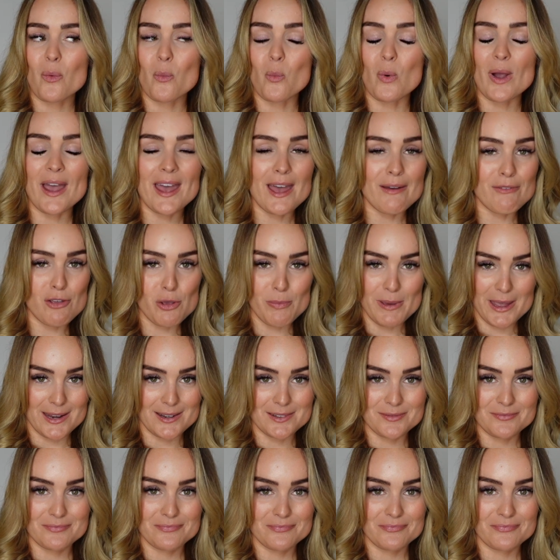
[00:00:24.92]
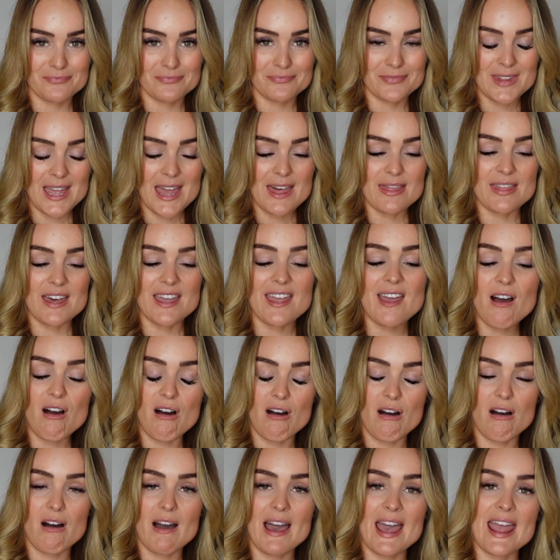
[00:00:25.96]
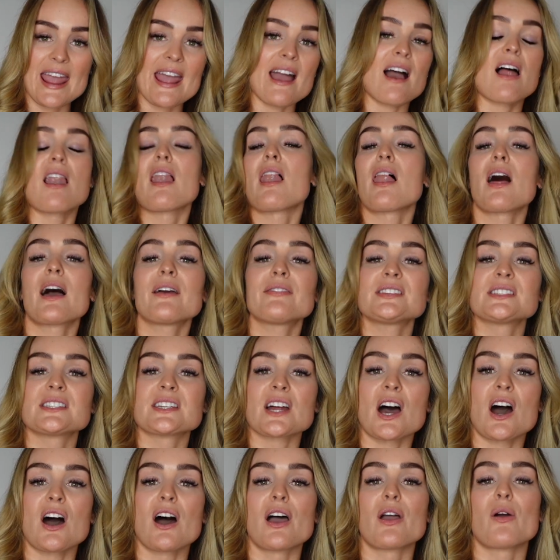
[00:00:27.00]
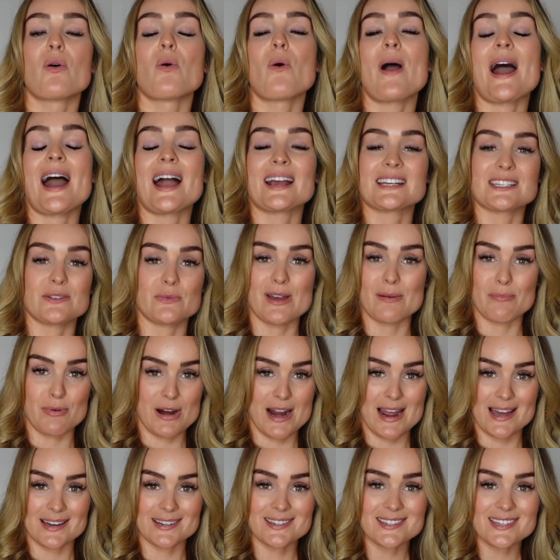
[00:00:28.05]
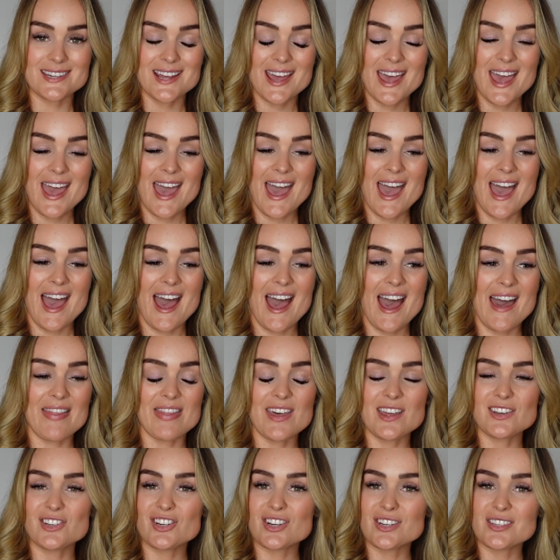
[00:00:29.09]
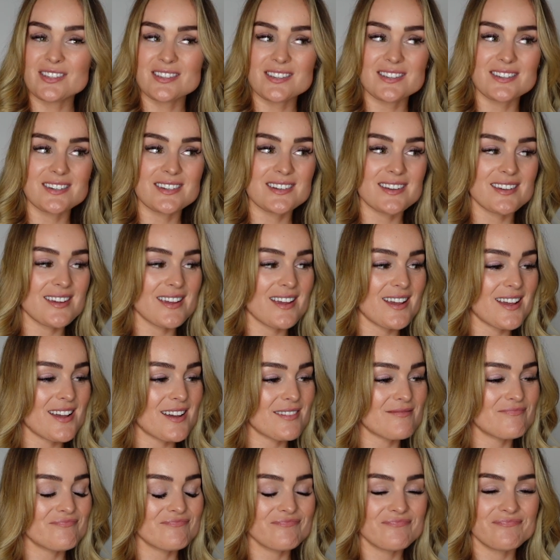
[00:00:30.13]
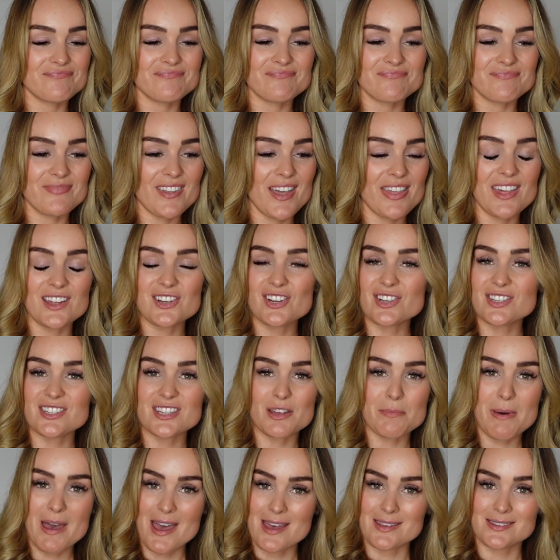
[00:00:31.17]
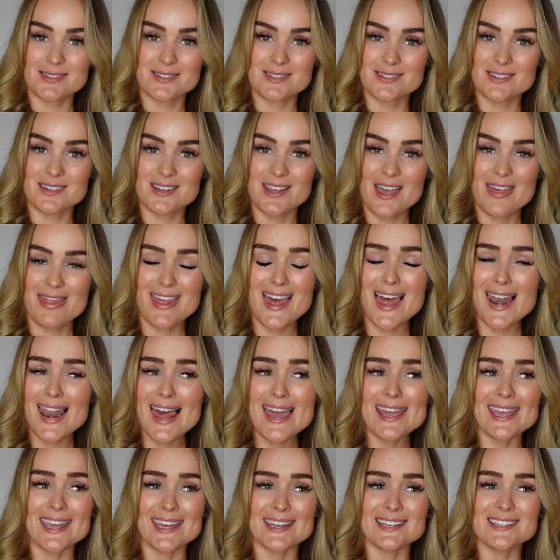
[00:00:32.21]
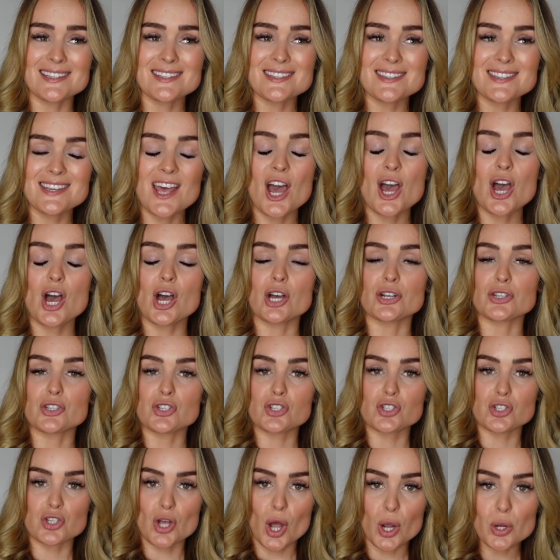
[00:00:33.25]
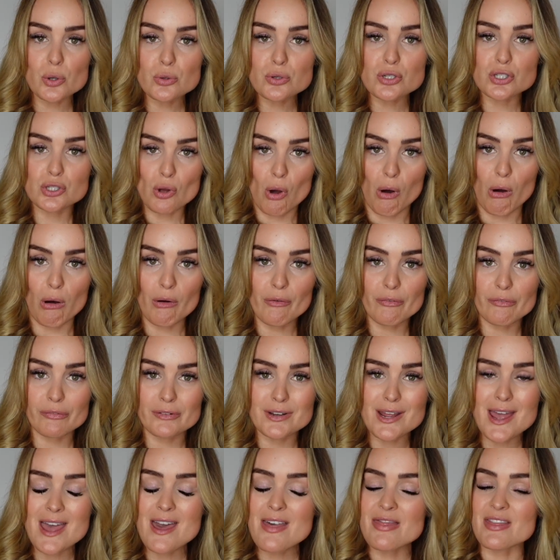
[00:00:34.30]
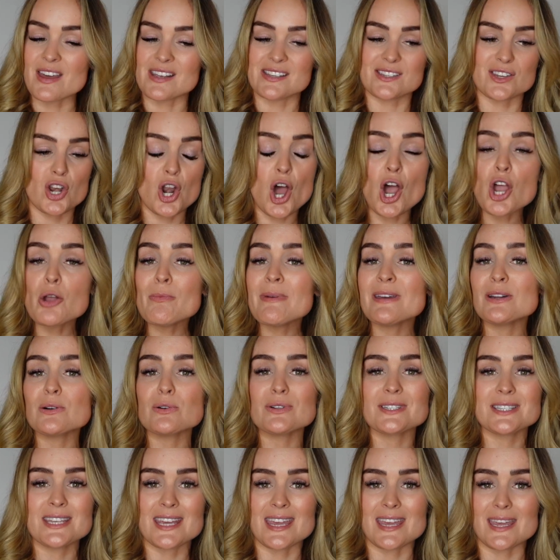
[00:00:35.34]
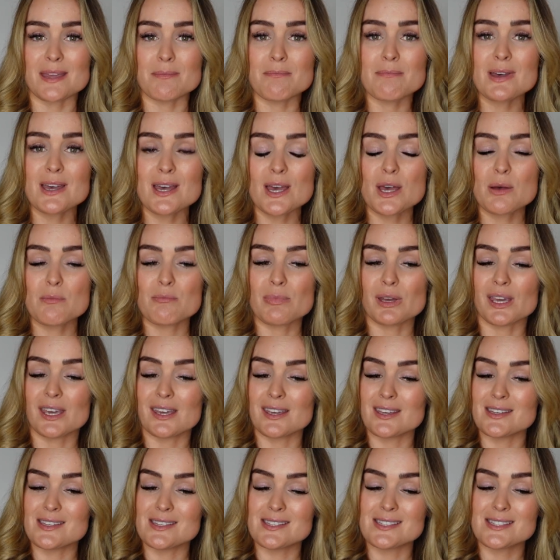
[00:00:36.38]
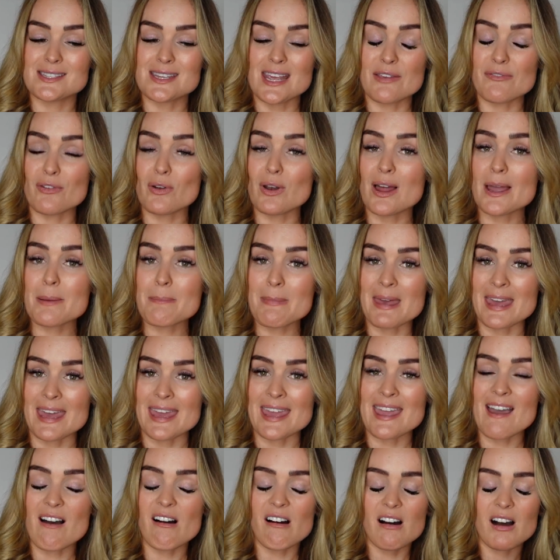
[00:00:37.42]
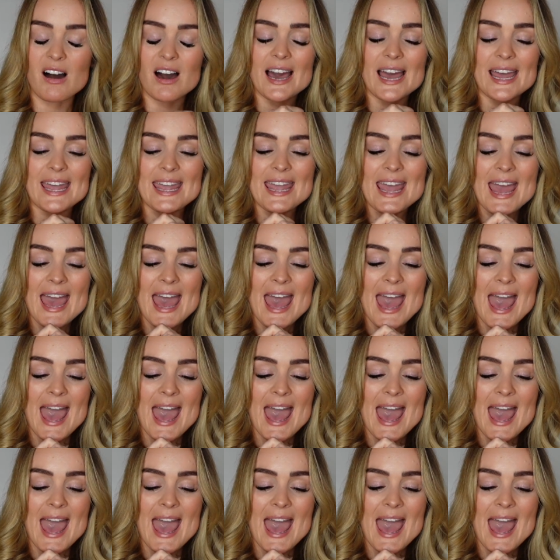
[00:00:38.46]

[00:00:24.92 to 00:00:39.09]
where have you been? They are a lifestyle activewear brand and they're just the best. Their leggings are so soft, there's no middle seam, because if you're like me, I